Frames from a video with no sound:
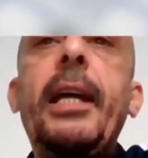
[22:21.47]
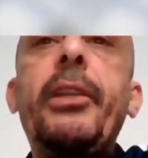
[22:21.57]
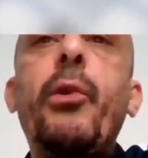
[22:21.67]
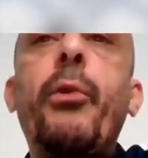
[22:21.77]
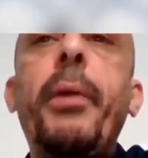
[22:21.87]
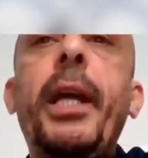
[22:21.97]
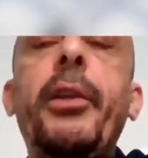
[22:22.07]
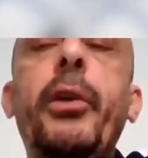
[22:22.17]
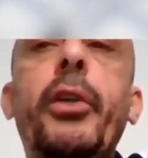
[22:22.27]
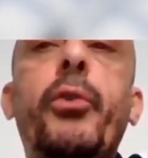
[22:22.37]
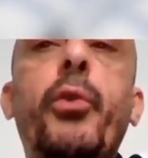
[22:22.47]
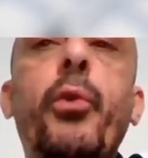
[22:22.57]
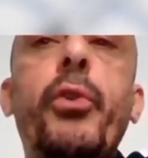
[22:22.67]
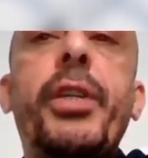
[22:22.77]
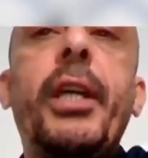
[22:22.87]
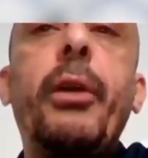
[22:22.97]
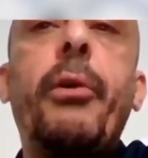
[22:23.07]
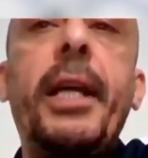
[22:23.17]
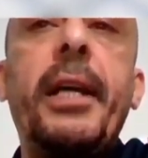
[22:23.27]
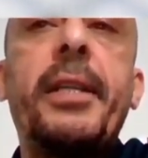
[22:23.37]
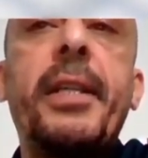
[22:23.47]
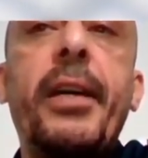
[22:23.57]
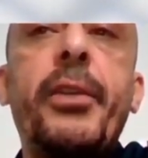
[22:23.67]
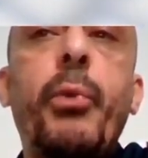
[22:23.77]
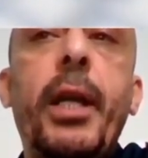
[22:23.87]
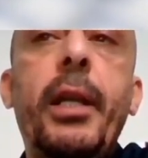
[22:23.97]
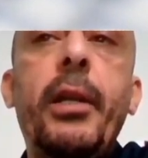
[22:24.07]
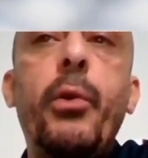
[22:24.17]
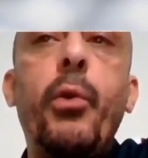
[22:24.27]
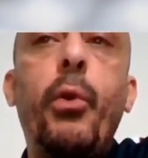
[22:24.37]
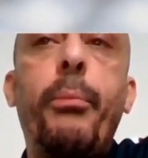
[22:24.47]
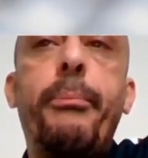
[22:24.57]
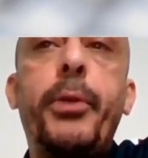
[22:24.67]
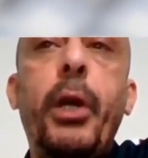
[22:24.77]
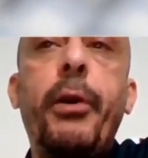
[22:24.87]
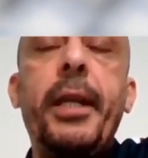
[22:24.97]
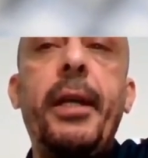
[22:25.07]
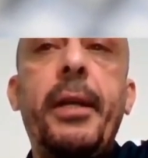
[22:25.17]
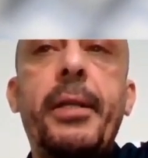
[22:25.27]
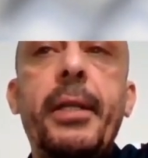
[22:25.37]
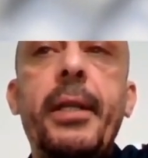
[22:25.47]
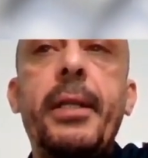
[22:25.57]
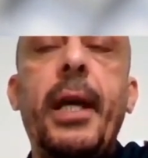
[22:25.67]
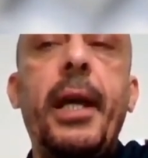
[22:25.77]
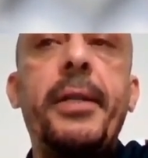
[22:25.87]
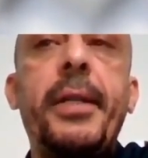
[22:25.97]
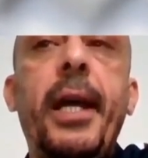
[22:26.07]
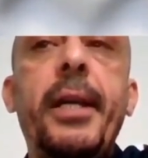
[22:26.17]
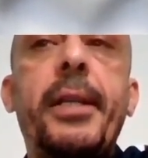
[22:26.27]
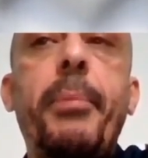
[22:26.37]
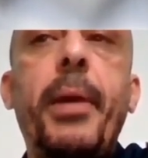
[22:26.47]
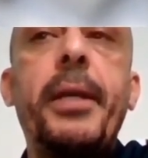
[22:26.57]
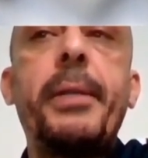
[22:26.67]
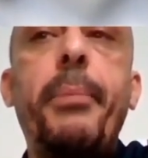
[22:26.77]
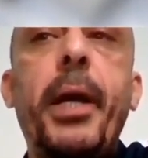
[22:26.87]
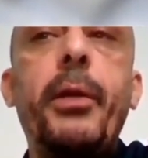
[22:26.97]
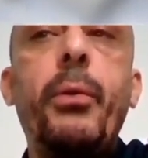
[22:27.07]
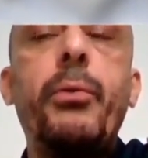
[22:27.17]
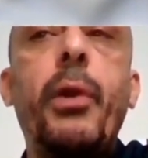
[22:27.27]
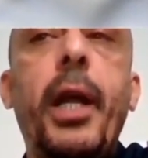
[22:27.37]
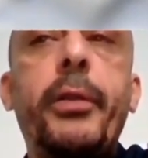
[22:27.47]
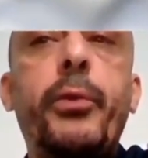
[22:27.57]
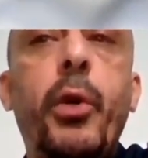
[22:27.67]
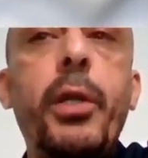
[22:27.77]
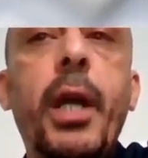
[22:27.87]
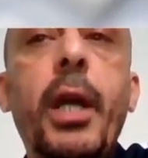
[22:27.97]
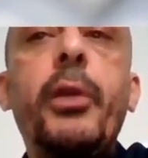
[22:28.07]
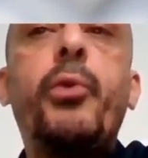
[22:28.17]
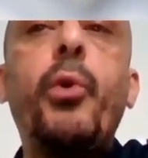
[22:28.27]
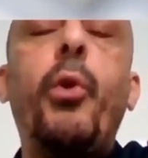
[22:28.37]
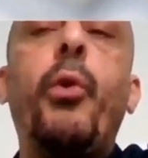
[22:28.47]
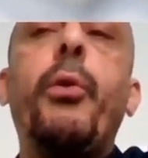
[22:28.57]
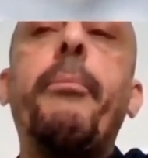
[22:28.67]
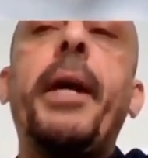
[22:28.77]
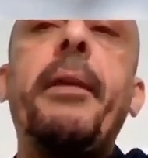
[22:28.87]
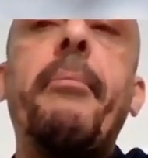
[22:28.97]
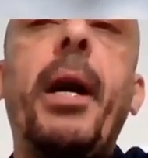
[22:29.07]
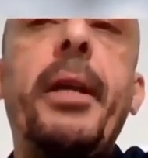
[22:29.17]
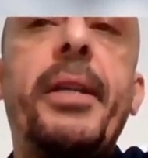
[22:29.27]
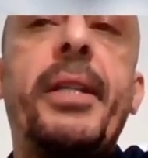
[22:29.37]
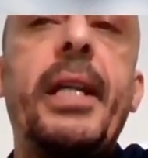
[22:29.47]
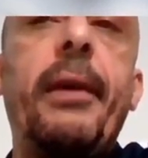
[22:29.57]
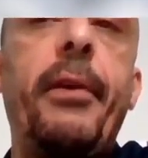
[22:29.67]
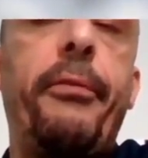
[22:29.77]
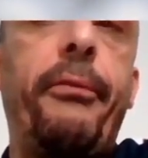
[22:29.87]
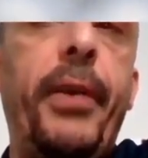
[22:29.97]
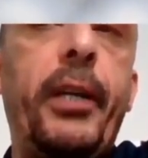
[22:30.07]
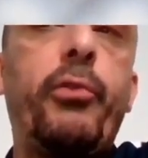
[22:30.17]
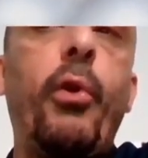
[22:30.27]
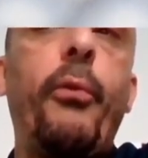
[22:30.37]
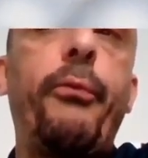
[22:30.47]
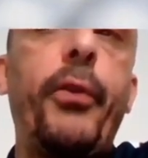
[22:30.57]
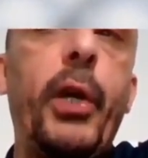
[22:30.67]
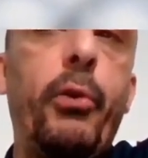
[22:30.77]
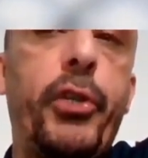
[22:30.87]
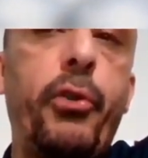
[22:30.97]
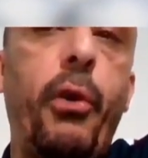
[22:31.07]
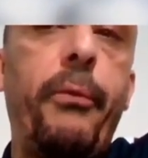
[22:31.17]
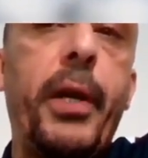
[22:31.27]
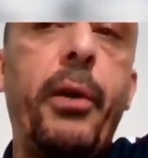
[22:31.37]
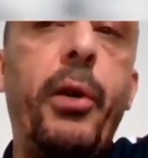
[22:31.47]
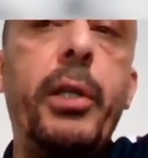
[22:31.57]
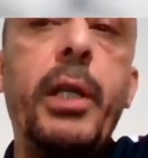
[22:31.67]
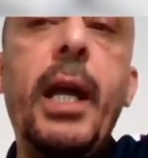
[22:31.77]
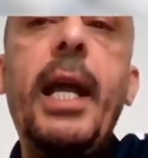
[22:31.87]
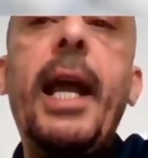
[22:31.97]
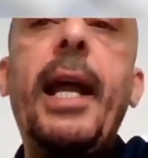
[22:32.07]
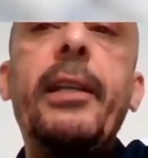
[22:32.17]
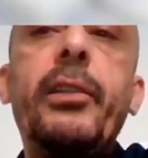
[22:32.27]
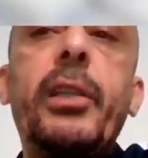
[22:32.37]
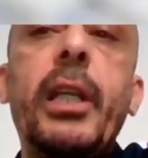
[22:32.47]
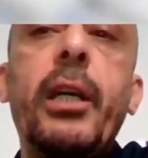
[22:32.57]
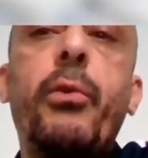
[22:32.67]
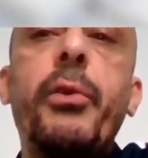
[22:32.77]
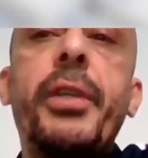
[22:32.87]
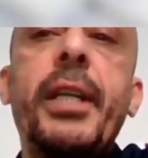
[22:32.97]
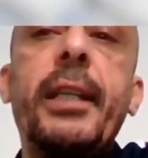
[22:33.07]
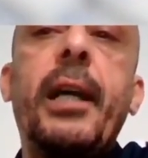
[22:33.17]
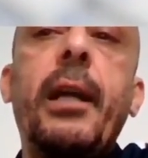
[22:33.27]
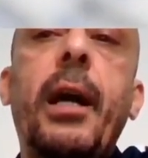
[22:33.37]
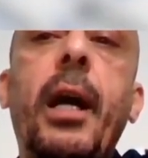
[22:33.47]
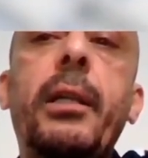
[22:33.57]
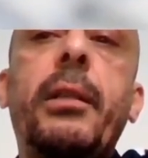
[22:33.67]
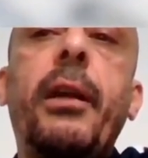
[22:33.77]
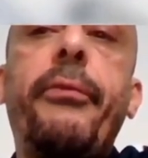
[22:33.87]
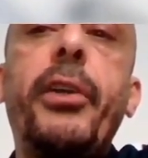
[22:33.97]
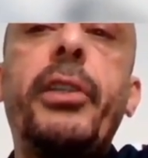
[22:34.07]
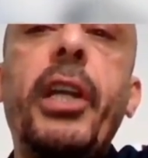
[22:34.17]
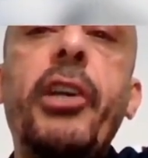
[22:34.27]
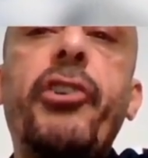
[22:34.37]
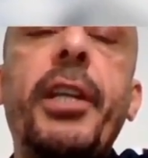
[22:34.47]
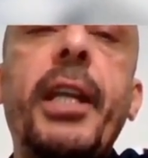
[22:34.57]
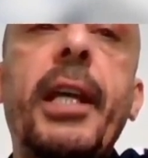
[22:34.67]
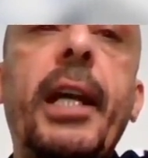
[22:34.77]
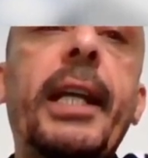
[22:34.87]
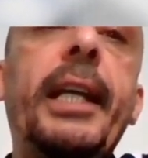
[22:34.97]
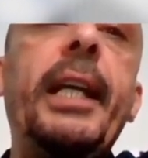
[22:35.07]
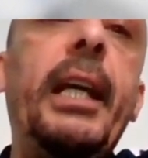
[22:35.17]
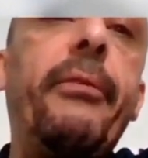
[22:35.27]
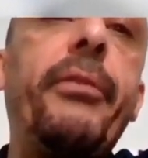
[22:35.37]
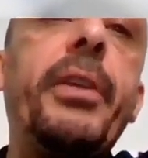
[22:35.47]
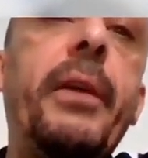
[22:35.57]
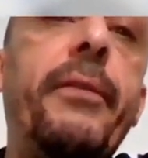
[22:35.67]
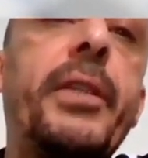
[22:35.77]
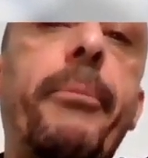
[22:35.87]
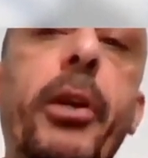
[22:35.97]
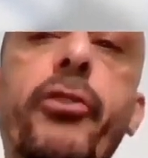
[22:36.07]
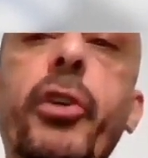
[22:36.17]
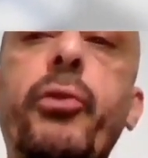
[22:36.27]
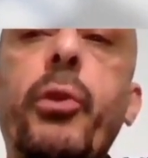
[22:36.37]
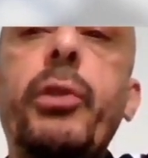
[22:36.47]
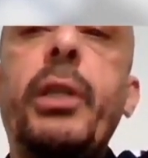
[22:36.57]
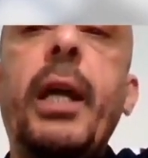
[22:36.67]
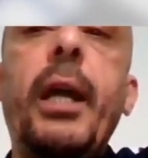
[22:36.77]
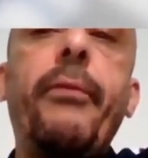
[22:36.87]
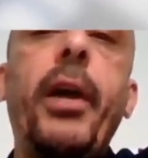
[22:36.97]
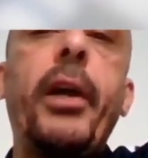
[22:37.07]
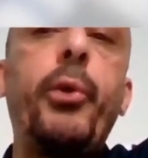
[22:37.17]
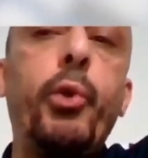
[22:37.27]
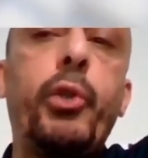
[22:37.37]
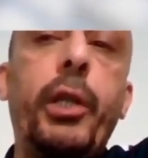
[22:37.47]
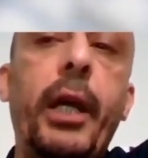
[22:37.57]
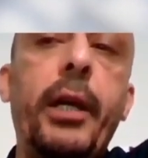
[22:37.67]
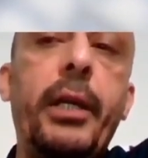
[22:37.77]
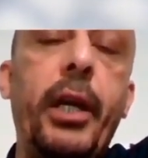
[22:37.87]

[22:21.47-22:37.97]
And you may need to use diuretics as well, loop diuretics, thiazides plus spironolactone, to minimize the effect of fluids overload, and consider ultrafiltration early, even if the patient don't have acute